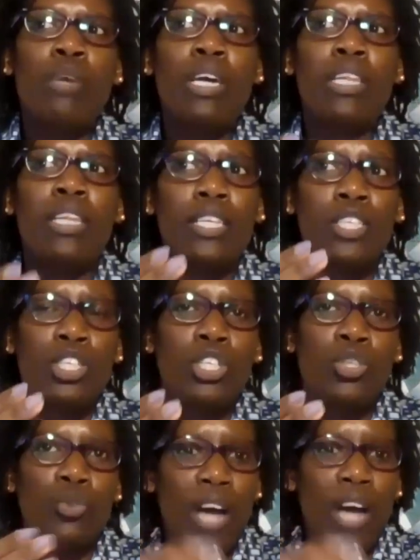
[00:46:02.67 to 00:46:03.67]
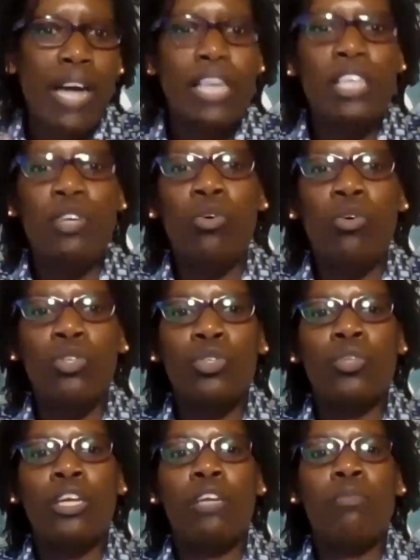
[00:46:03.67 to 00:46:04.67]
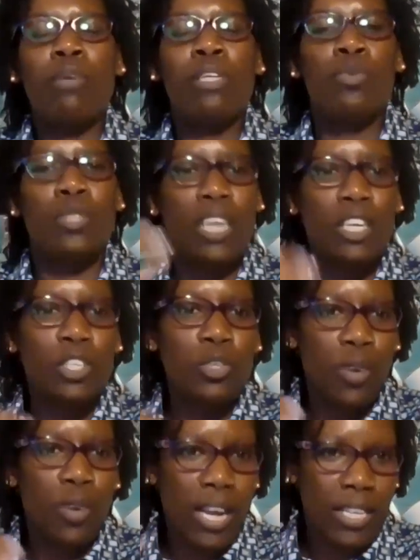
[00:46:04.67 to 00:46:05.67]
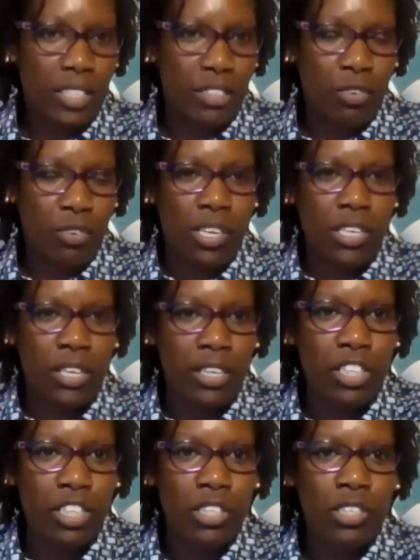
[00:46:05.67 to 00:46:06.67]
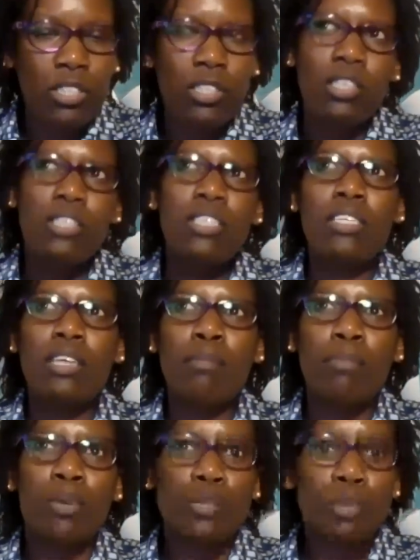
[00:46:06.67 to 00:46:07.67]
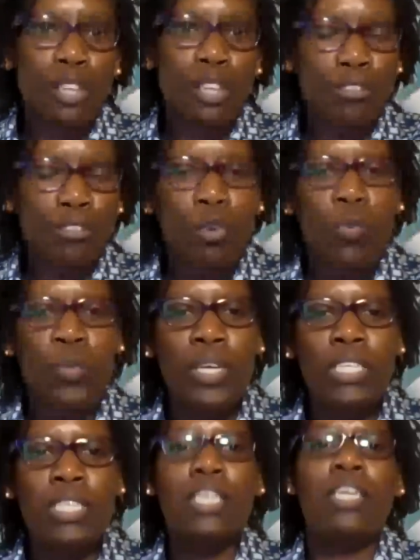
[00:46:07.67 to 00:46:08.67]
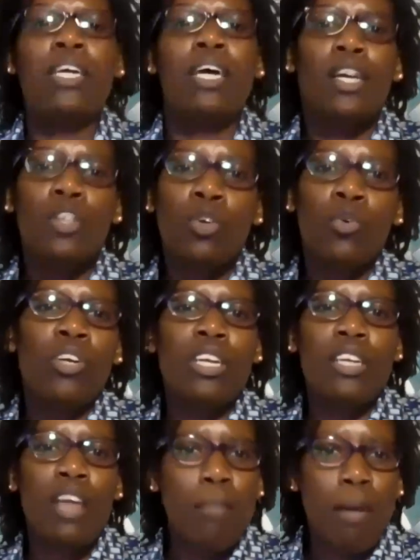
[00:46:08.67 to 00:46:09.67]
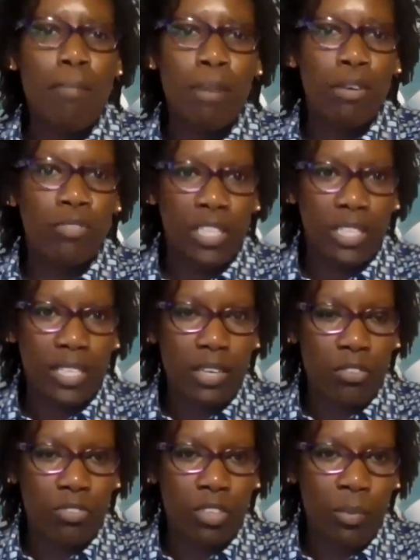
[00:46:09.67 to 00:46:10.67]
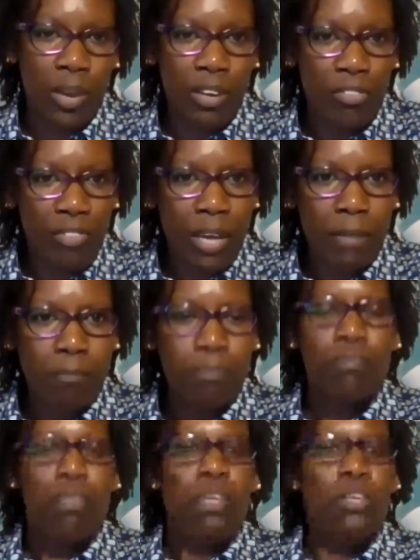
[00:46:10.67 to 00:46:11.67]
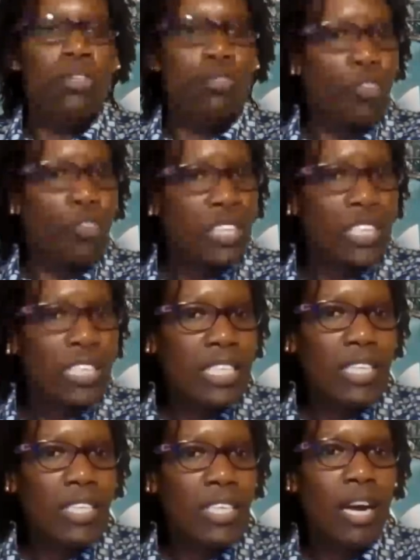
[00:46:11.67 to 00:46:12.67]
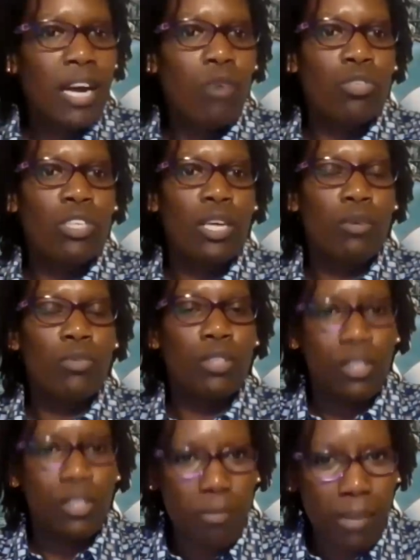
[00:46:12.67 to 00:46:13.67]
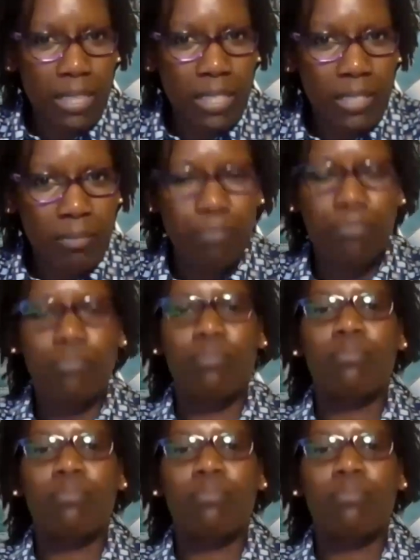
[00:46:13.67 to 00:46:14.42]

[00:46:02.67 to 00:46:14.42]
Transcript: to make that decision early on so that when you start your classes for English, takes approximately four weeks, you're already a member of this of the welfare. You've already started counting down the three months.